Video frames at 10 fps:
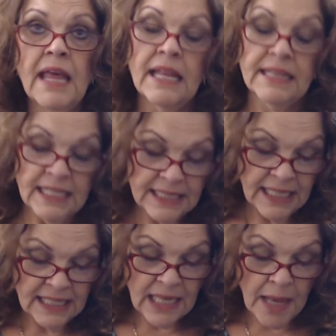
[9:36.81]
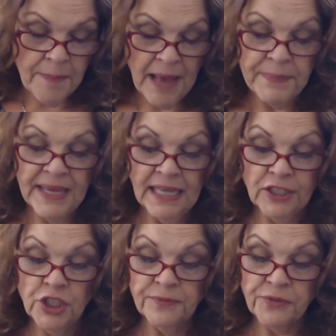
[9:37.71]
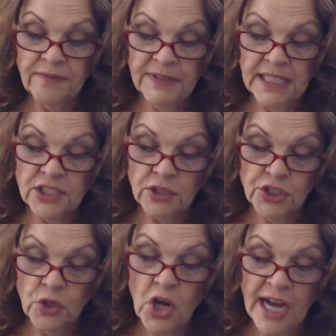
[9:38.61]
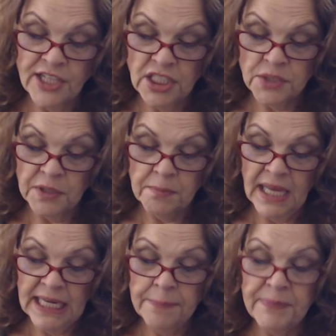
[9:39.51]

This is about being too frivolous or too cautious with money,